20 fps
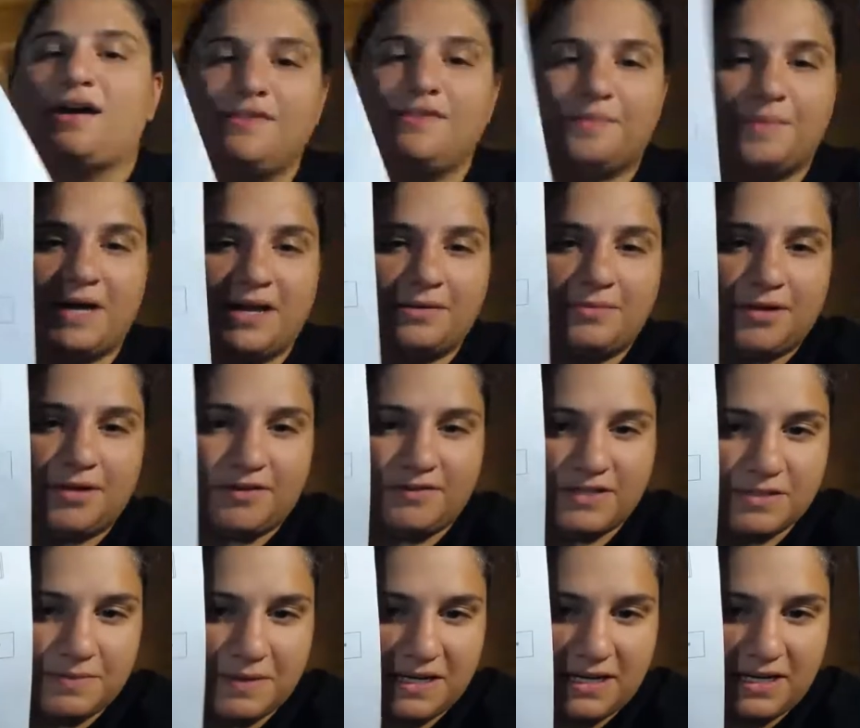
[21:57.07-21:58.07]
on the bottom of
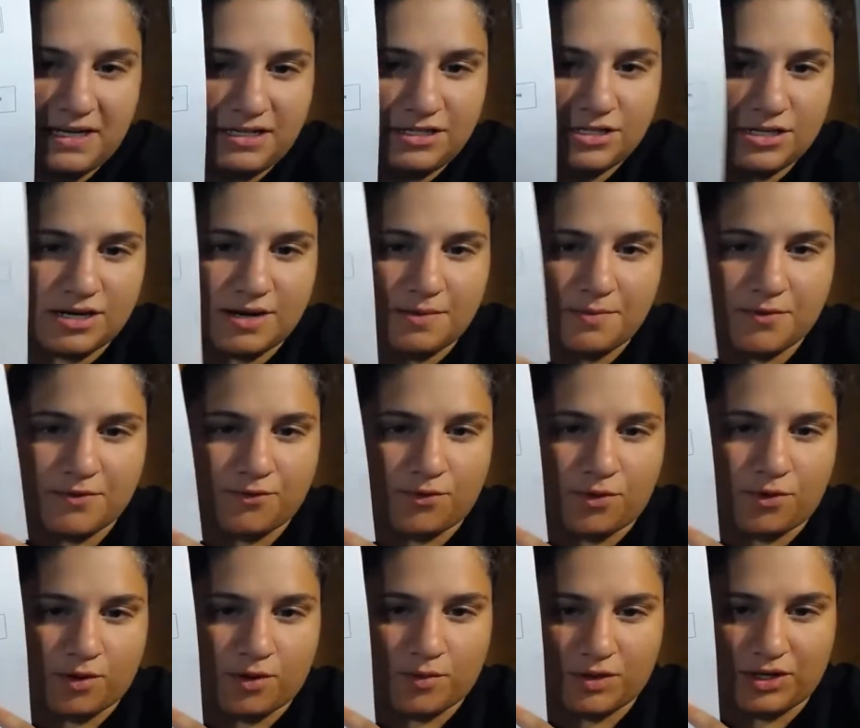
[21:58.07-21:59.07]
this page, number
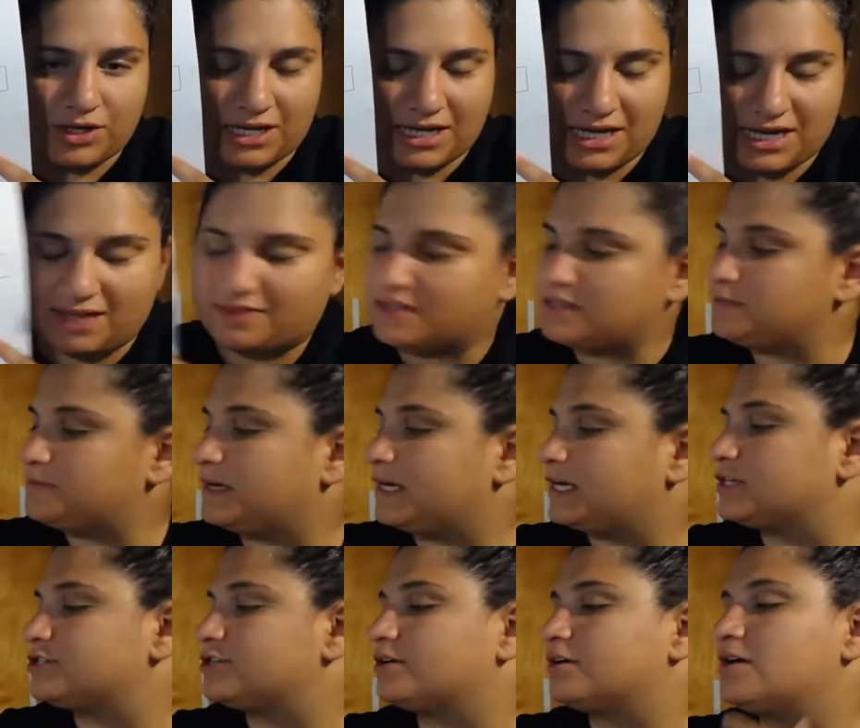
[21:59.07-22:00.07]
four. We're looking at this
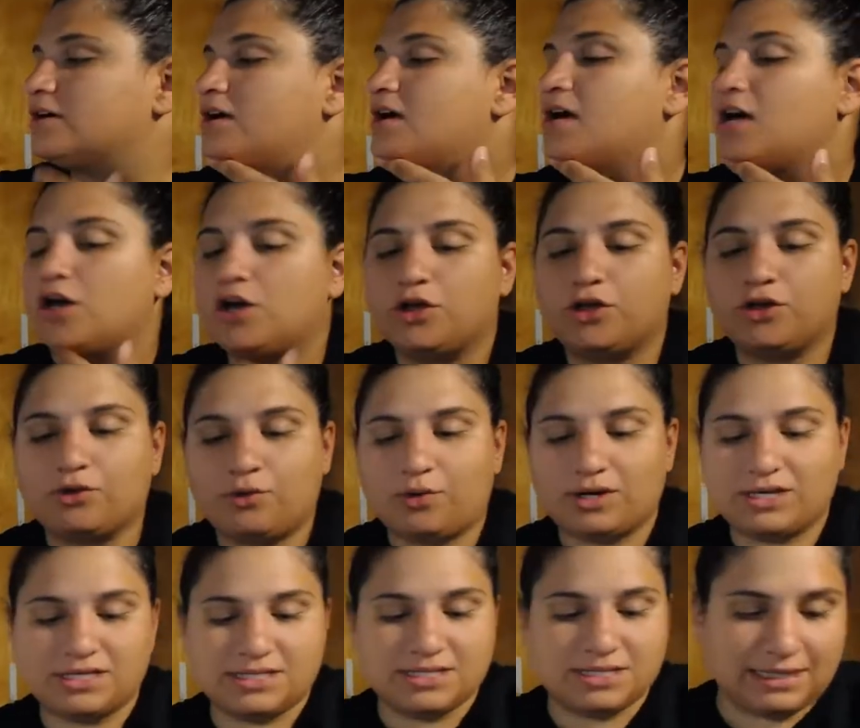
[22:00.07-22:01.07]
picture. You're
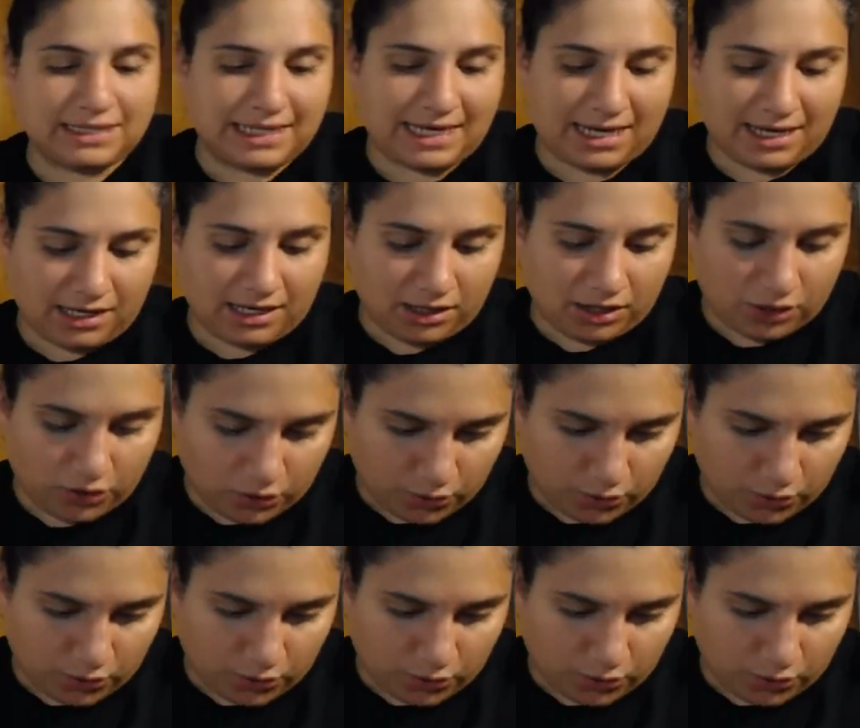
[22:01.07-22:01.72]
going to lay